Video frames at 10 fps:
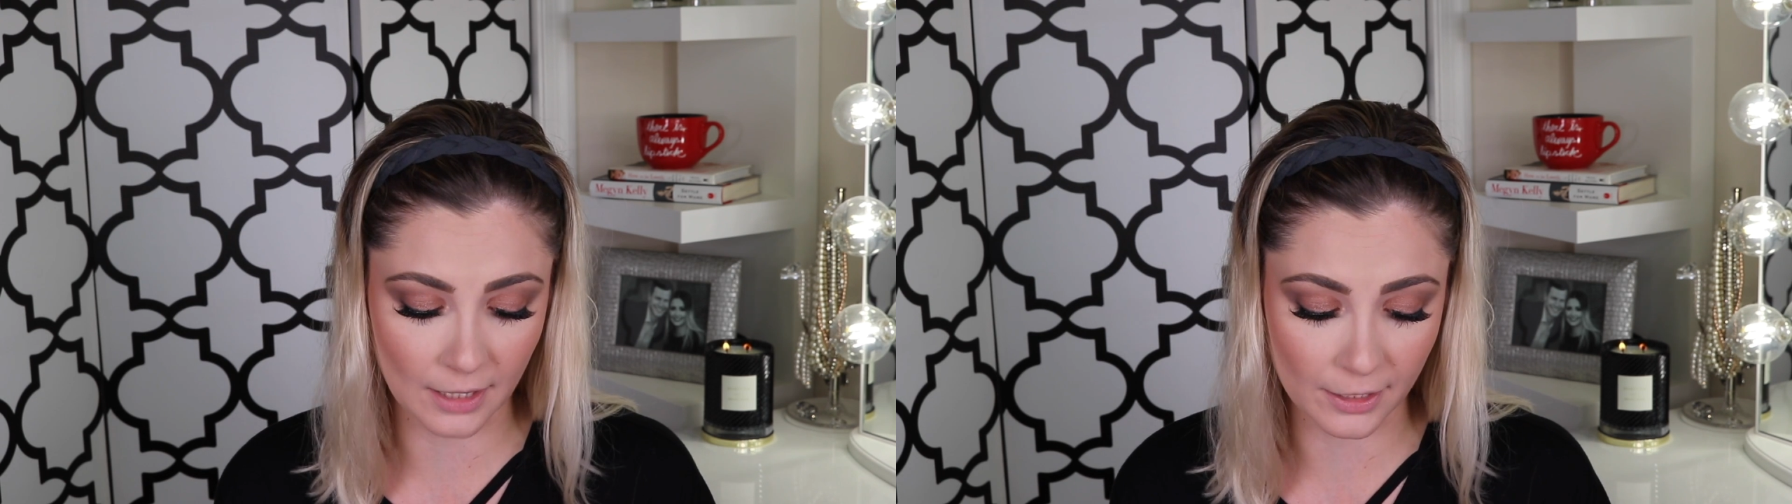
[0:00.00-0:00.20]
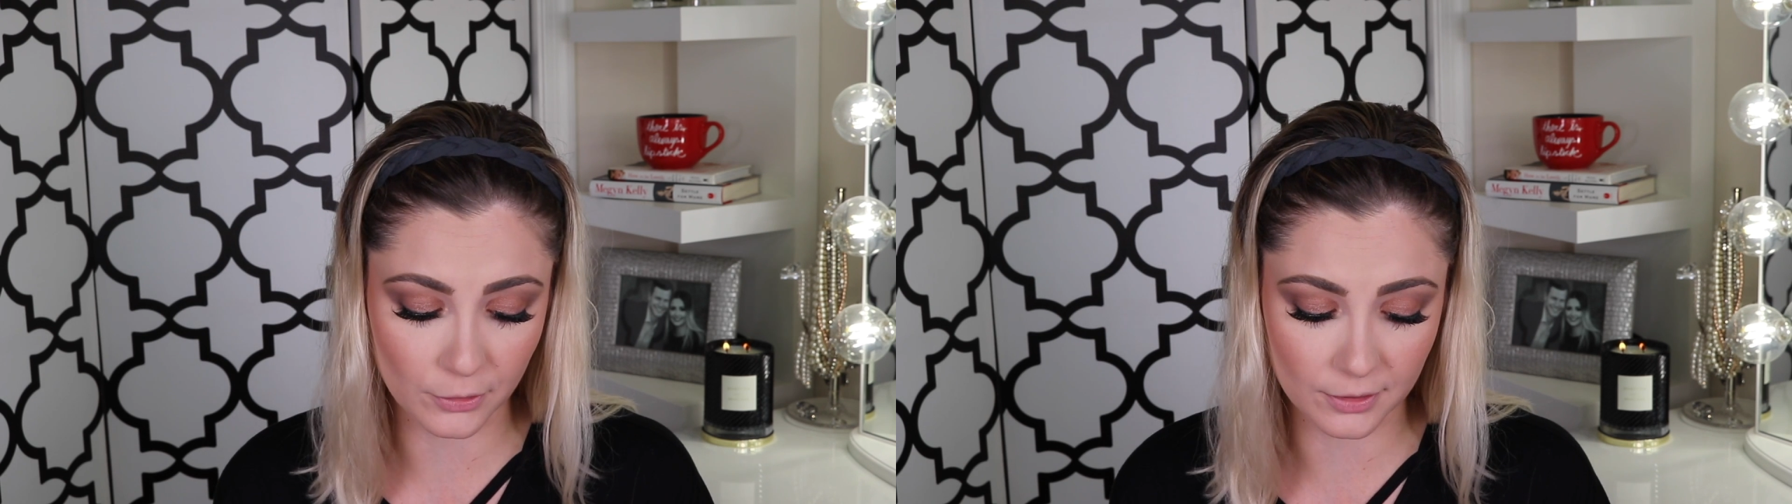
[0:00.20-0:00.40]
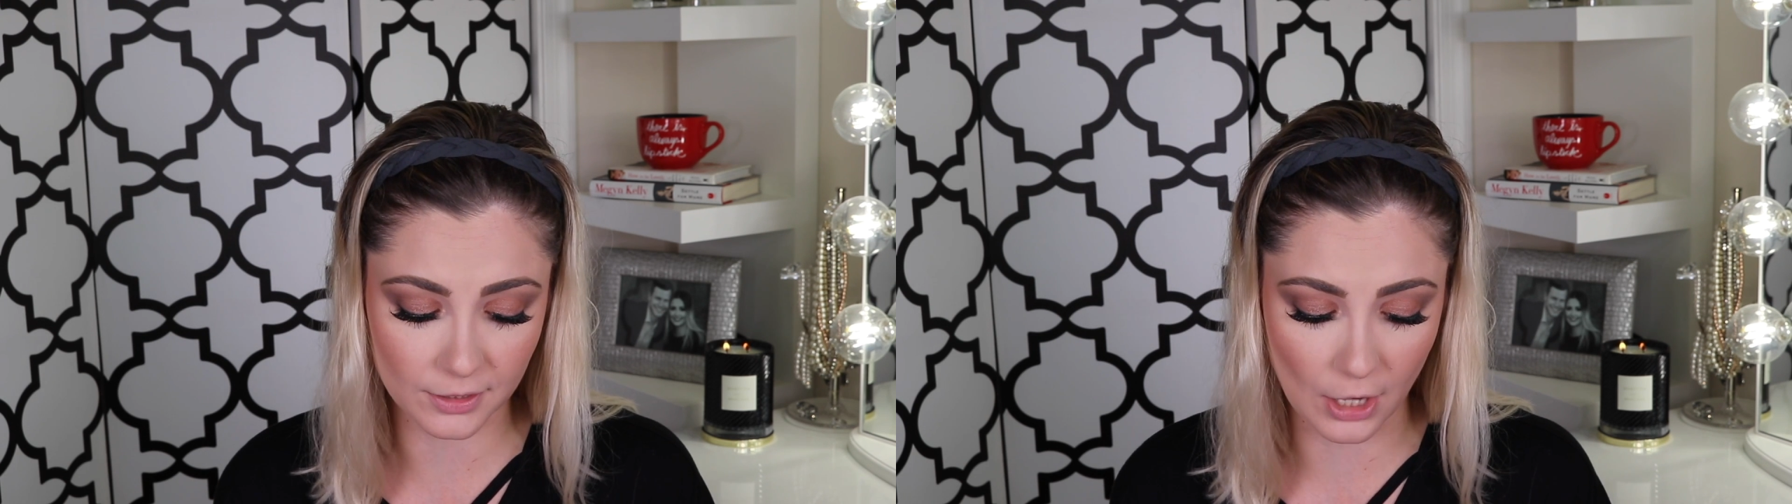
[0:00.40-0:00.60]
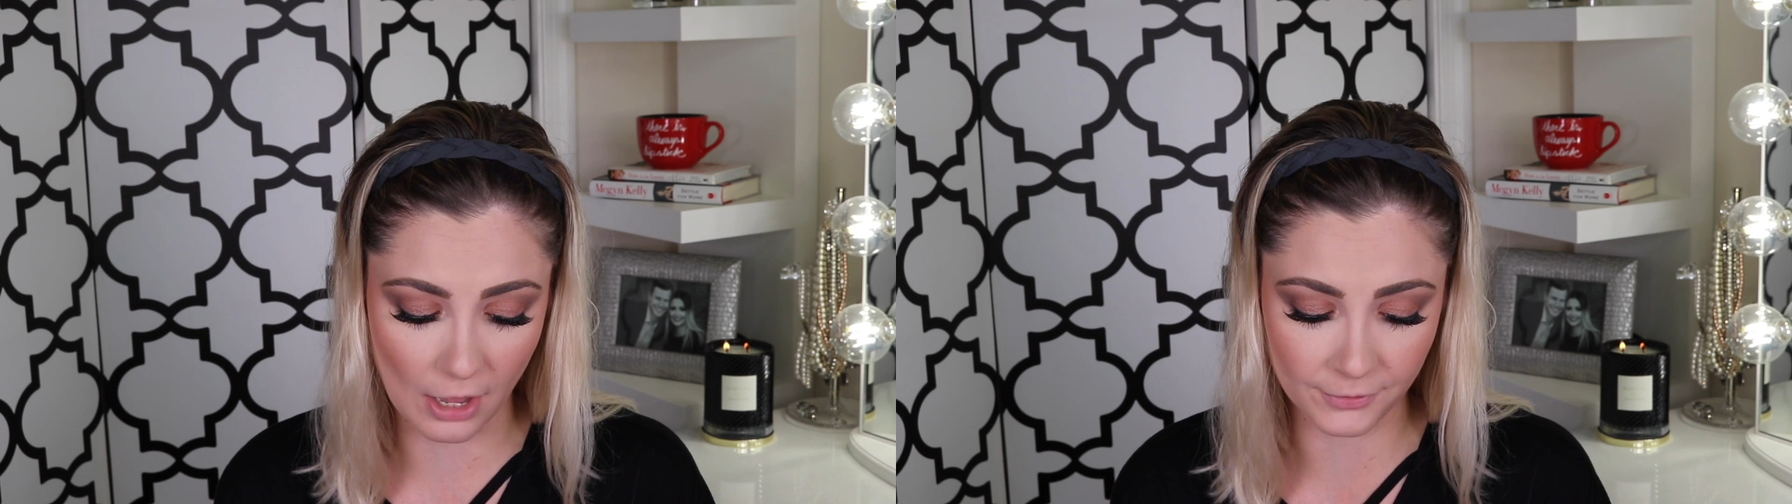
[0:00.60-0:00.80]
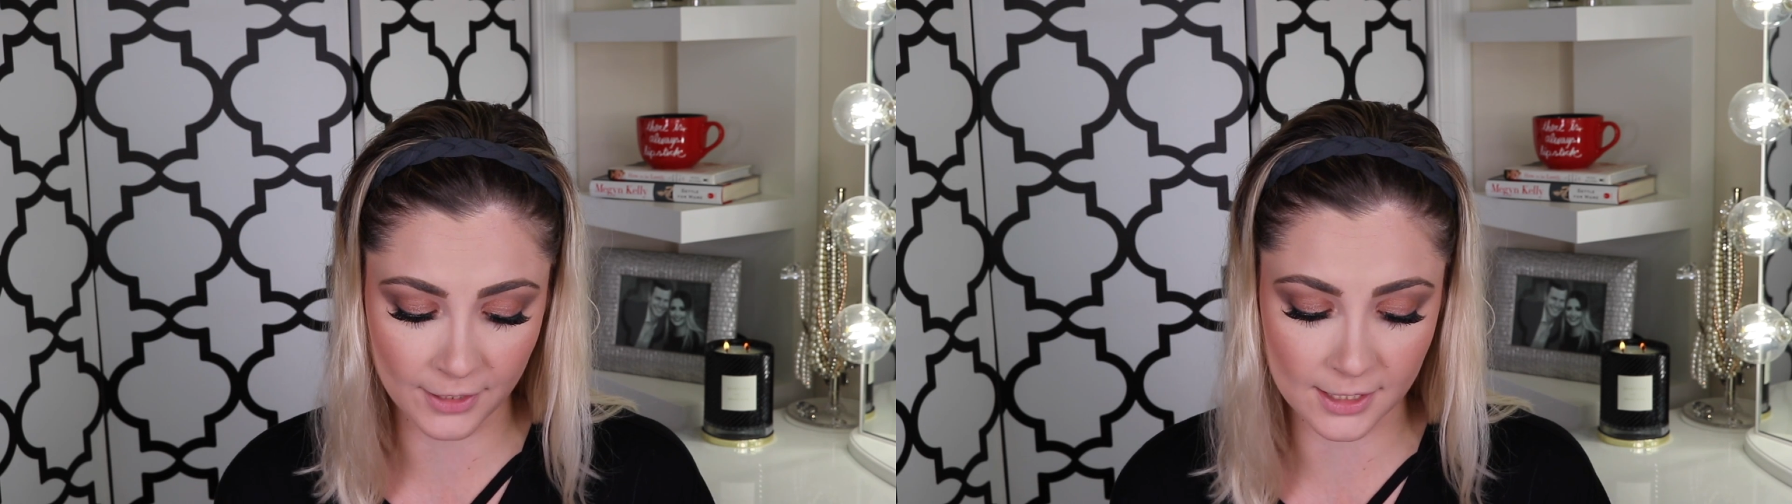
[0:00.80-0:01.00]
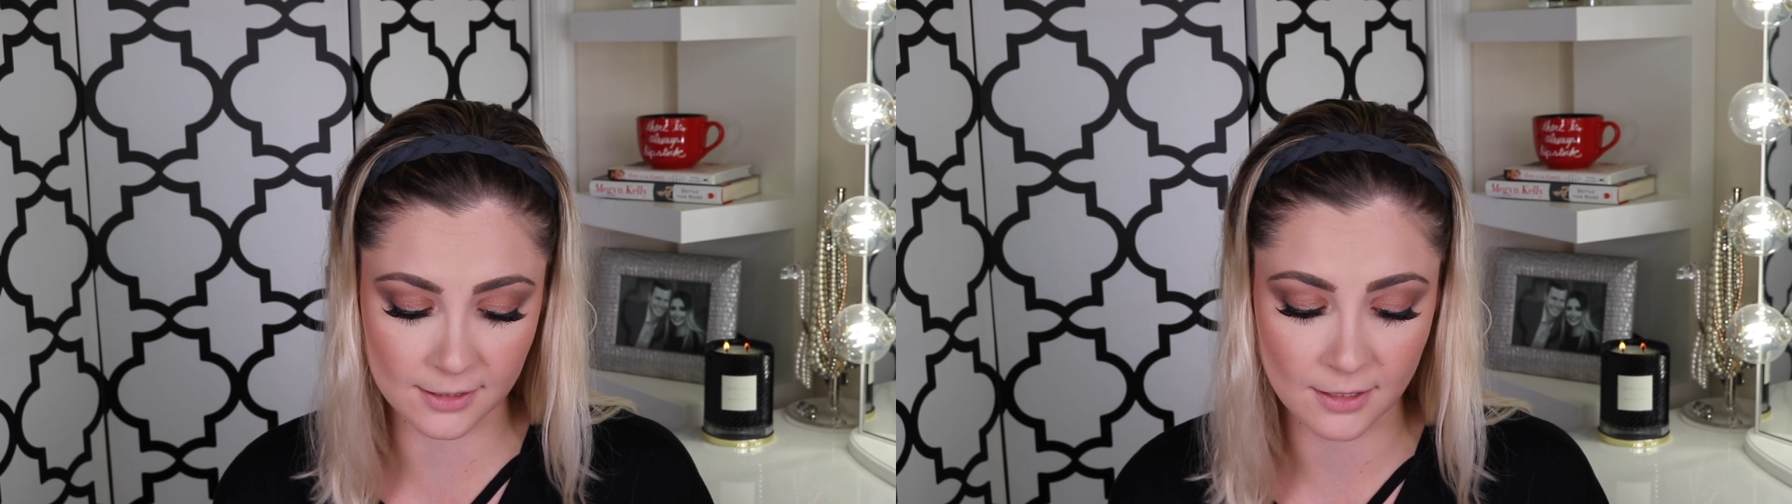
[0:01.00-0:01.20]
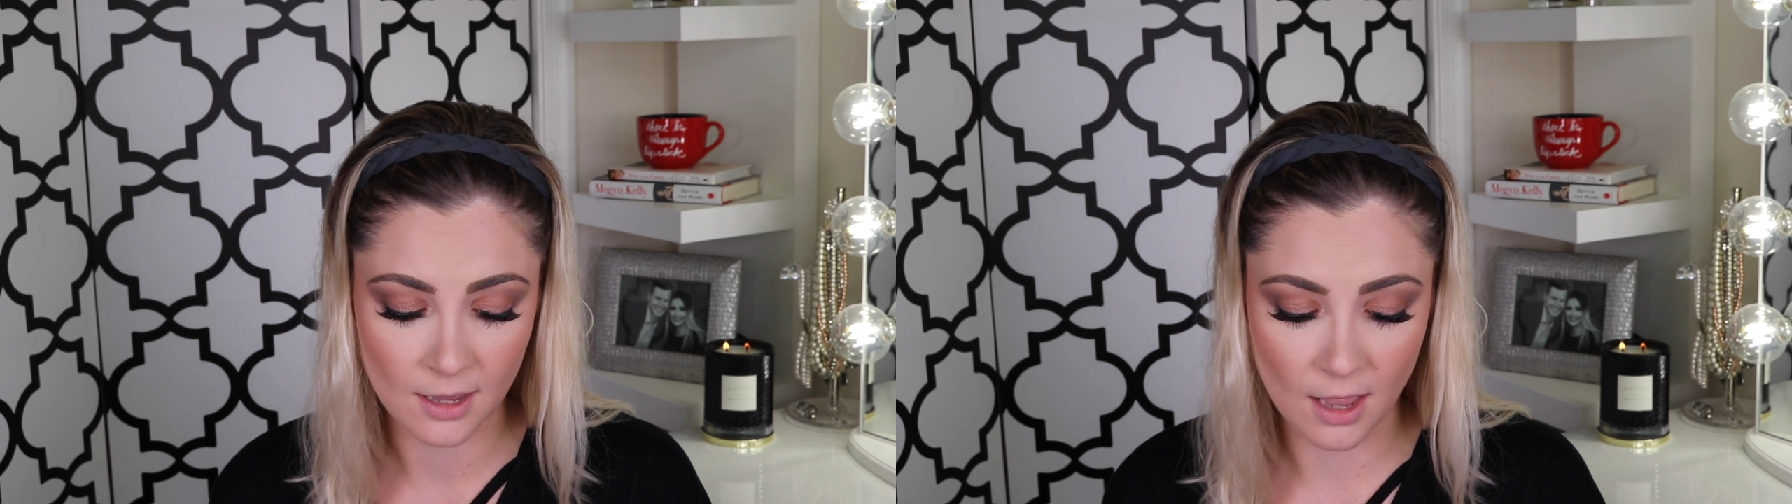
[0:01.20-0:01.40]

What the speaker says: I go to the office.